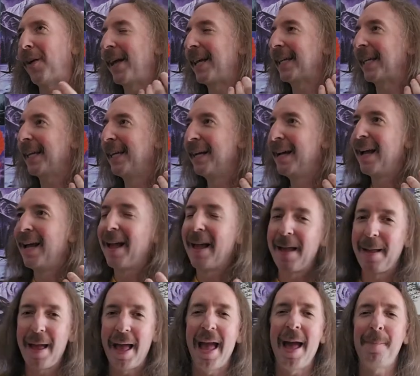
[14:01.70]
like
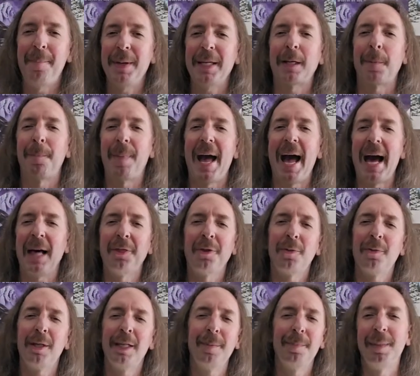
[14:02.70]
Epic
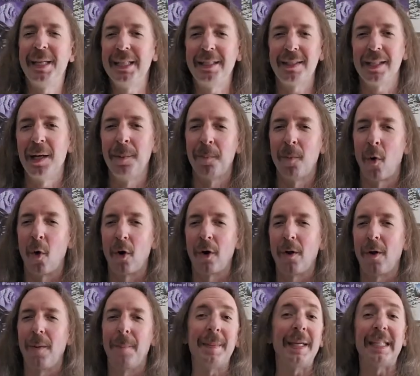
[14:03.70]
Bathory meets
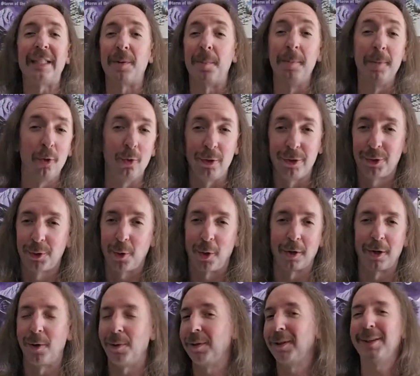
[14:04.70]
Immortal meets Moon
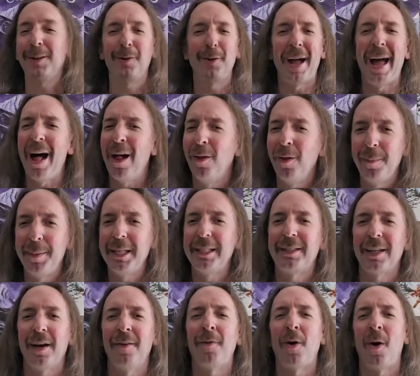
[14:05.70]
Sorrow. Little
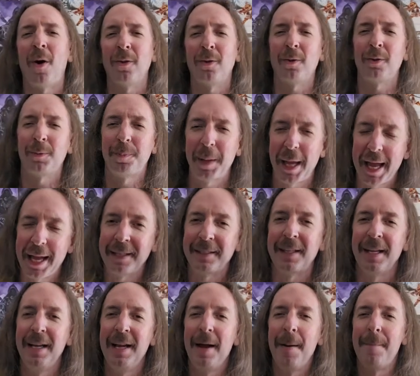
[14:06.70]
elements of all those
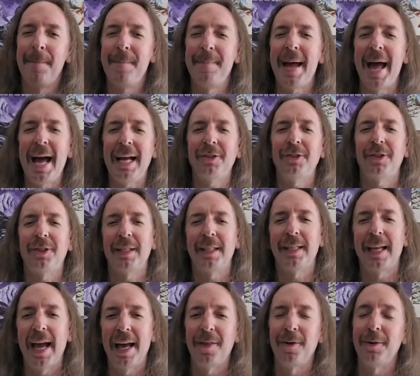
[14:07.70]
bands mashed
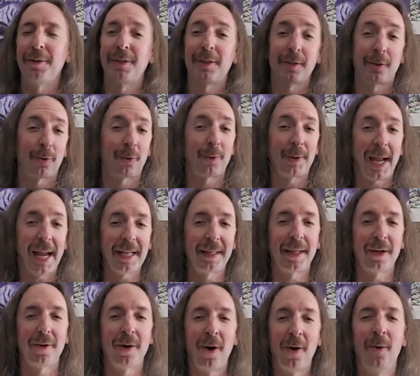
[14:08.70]
together to create
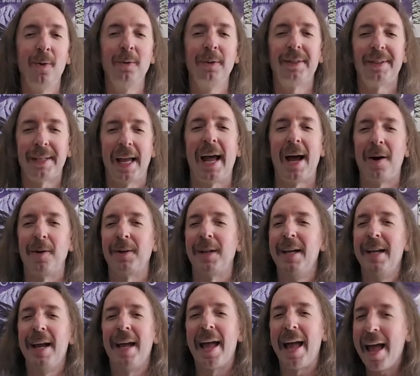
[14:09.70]
their own sound.
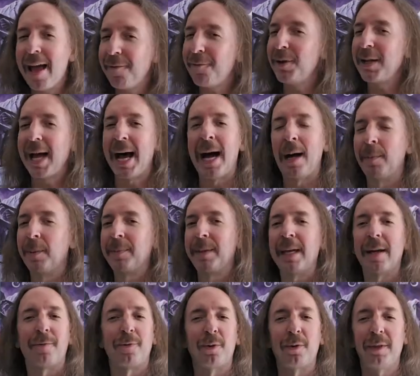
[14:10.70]
Every album they
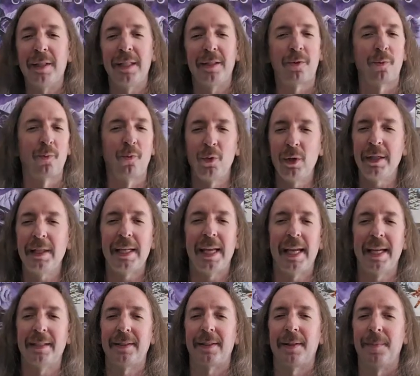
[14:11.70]
have released really
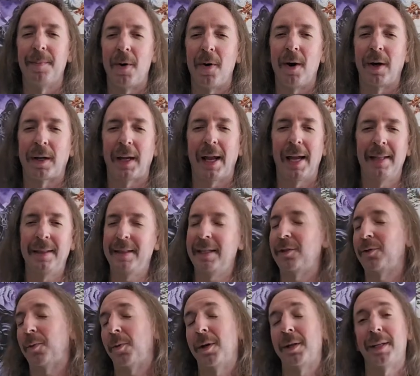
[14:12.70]
hits the mark, and
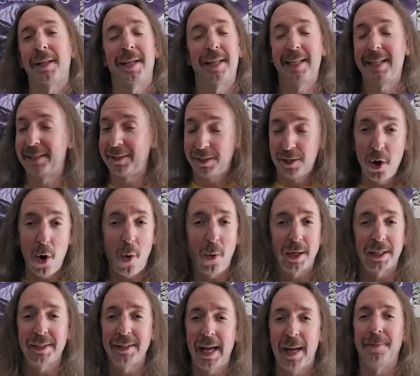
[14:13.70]
this one is no
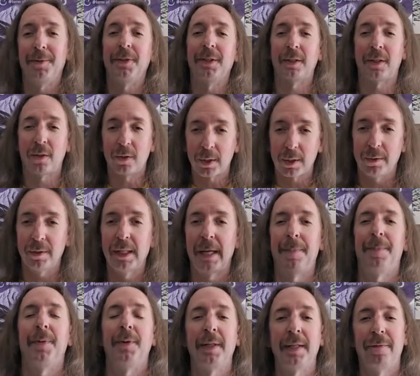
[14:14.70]
exception. Clearly, I'm
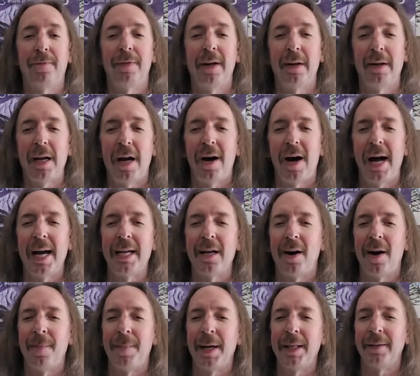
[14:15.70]
putting it very high
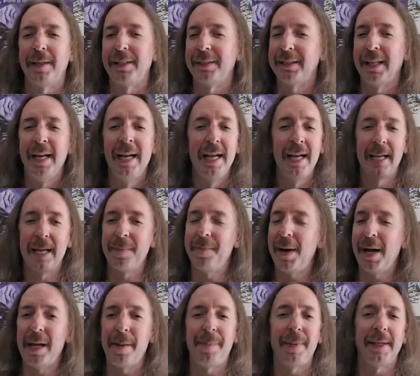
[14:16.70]
on my list. In
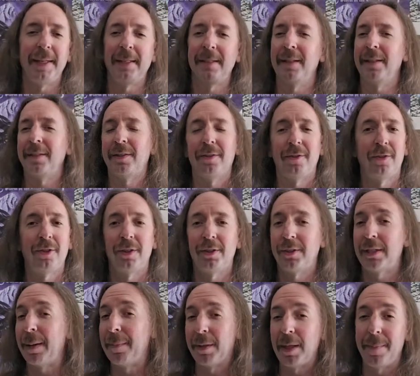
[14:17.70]
my opinion, this is just
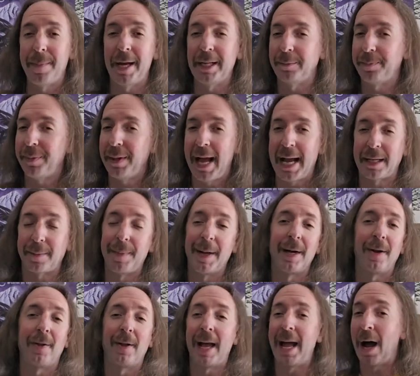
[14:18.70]
some of the best black
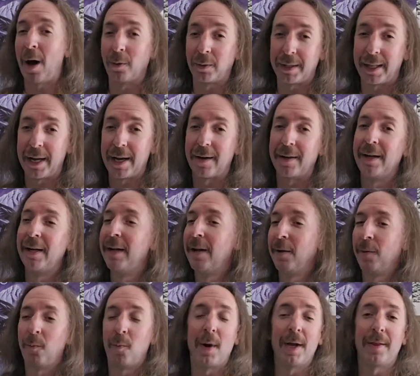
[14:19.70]
metal out there,
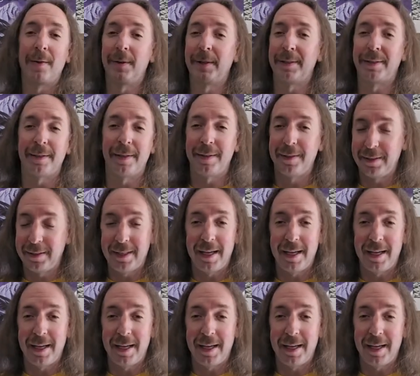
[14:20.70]
whether it's,